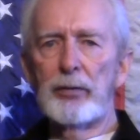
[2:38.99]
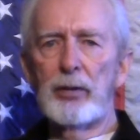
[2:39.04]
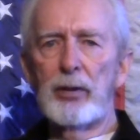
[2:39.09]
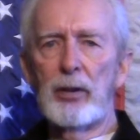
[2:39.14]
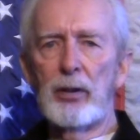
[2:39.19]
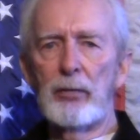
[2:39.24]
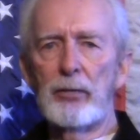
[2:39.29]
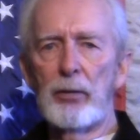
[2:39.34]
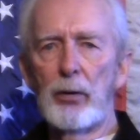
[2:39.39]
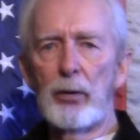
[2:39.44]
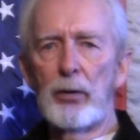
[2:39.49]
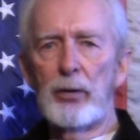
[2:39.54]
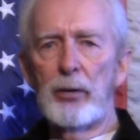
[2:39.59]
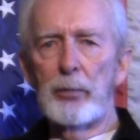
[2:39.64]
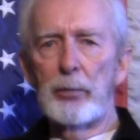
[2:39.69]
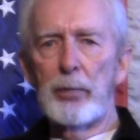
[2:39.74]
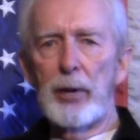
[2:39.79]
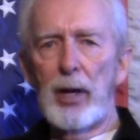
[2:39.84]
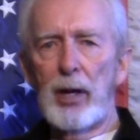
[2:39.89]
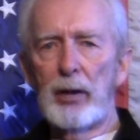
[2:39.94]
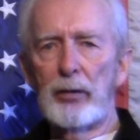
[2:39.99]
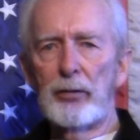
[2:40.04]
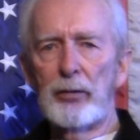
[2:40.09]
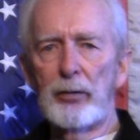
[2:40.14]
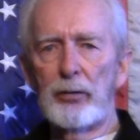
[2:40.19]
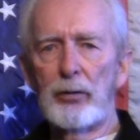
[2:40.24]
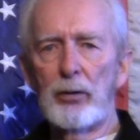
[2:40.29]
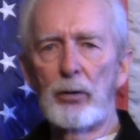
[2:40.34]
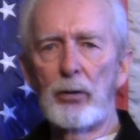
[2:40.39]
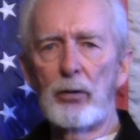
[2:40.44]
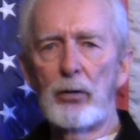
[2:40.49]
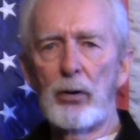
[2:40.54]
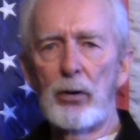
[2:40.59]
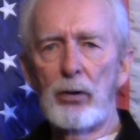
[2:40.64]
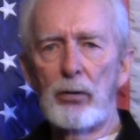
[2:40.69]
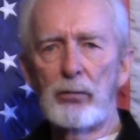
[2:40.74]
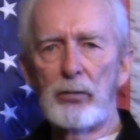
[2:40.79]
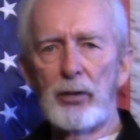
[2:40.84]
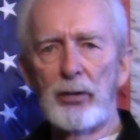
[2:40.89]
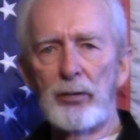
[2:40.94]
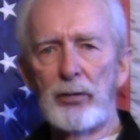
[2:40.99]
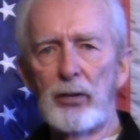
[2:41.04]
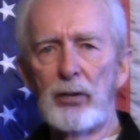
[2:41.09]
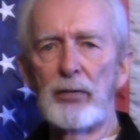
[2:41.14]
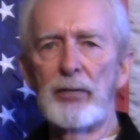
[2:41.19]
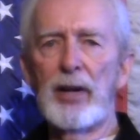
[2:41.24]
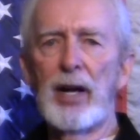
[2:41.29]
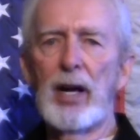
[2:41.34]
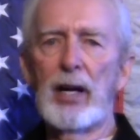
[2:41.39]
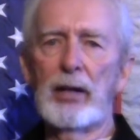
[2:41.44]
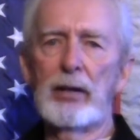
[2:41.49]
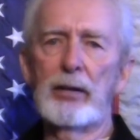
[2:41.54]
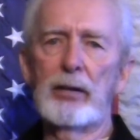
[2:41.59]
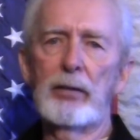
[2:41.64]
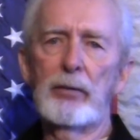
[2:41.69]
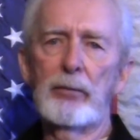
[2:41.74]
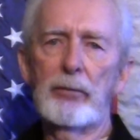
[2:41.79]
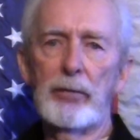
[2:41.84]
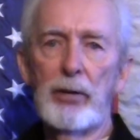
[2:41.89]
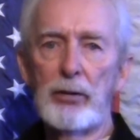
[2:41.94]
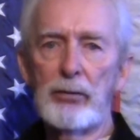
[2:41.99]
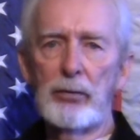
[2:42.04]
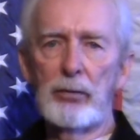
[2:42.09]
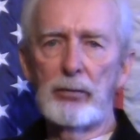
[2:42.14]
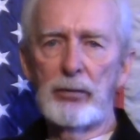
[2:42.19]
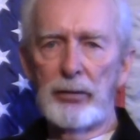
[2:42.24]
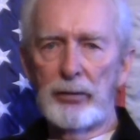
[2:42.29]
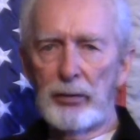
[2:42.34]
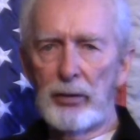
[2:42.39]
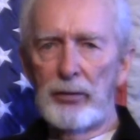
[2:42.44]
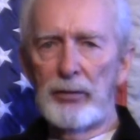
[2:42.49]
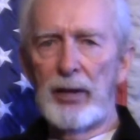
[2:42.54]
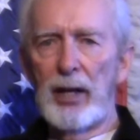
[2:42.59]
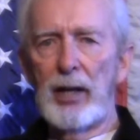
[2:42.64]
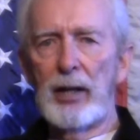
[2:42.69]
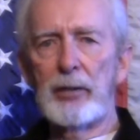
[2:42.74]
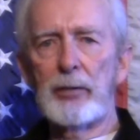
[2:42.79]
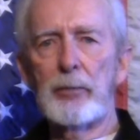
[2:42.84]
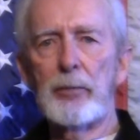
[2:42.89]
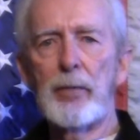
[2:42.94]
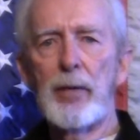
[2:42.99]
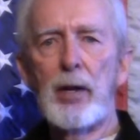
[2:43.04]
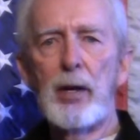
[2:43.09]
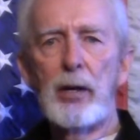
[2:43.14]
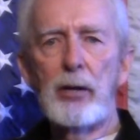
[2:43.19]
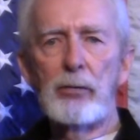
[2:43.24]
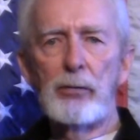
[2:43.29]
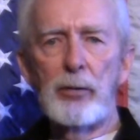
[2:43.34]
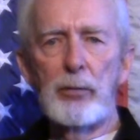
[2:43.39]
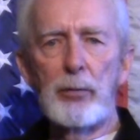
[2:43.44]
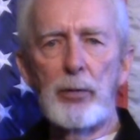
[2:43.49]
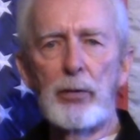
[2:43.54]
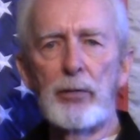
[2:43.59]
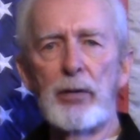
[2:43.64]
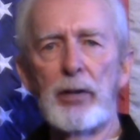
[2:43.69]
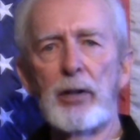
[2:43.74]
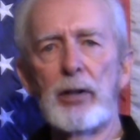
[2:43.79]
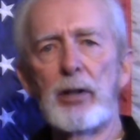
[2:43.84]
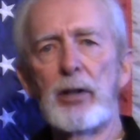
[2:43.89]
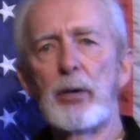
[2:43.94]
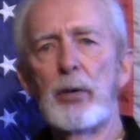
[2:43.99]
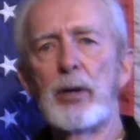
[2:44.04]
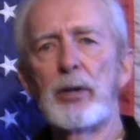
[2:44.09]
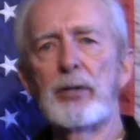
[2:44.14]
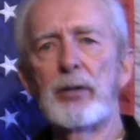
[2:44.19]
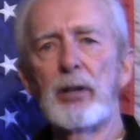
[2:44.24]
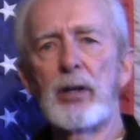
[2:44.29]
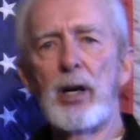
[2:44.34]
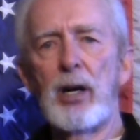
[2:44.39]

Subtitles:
Senate voted to pass the so-called Reserve Act, Federal Reserve Act, removing the U.S.